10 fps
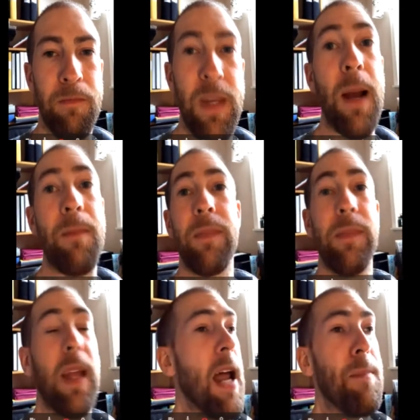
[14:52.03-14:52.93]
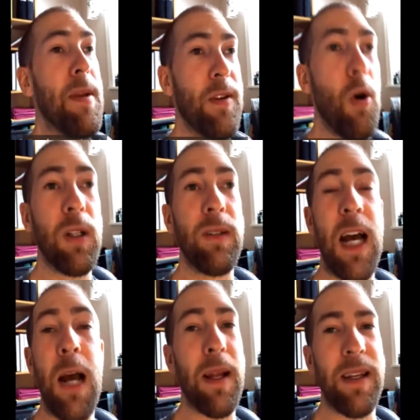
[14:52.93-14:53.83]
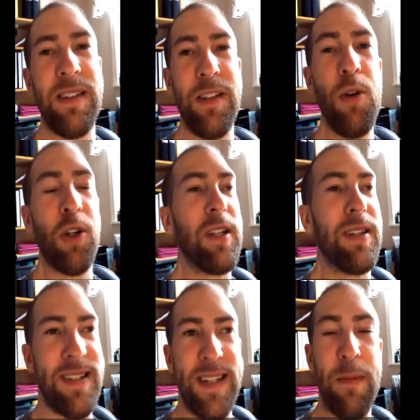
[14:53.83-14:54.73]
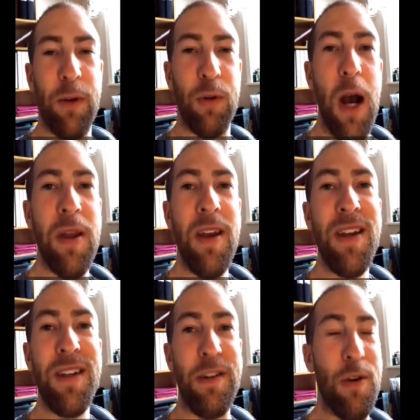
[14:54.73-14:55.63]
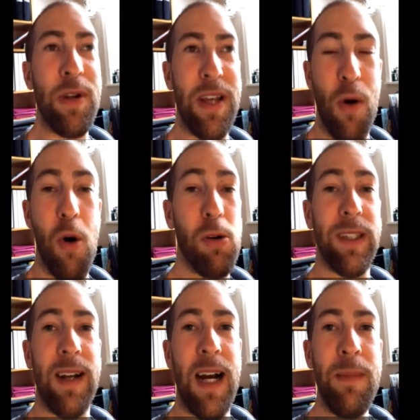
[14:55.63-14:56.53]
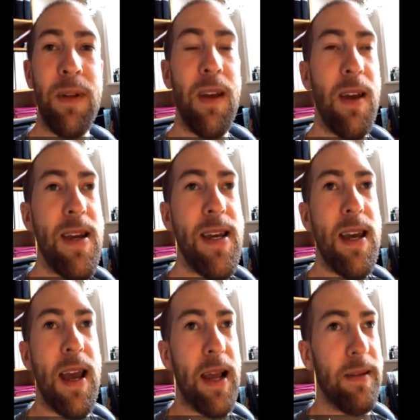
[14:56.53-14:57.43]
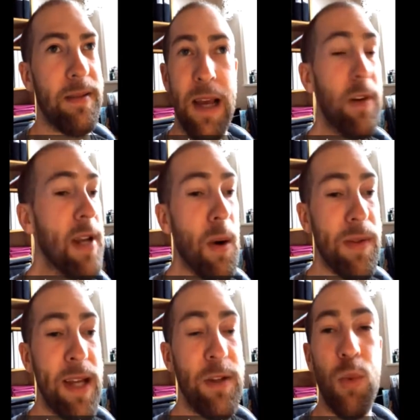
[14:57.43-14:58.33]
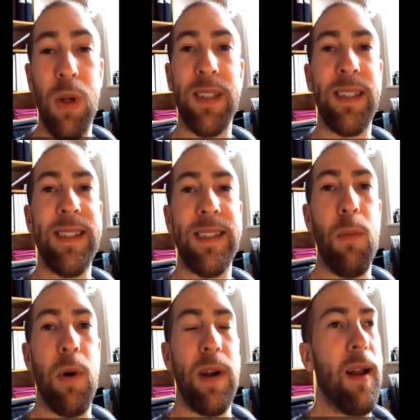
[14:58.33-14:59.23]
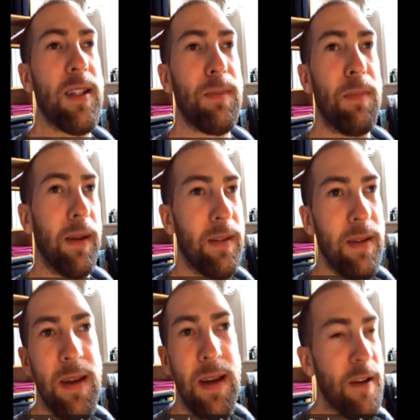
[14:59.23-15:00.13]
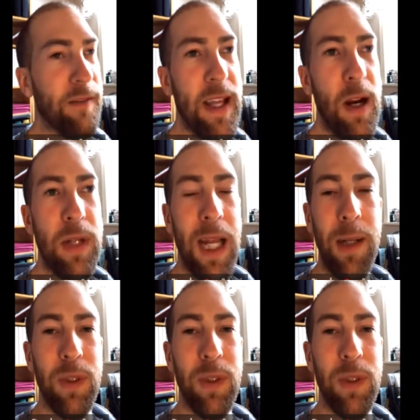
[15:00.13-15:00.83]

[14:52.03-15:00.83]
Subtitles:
Yeah, that happens all the time. Like it's usually the same crowd doing it all the time. And every now and then you will see someone else, but if they don't get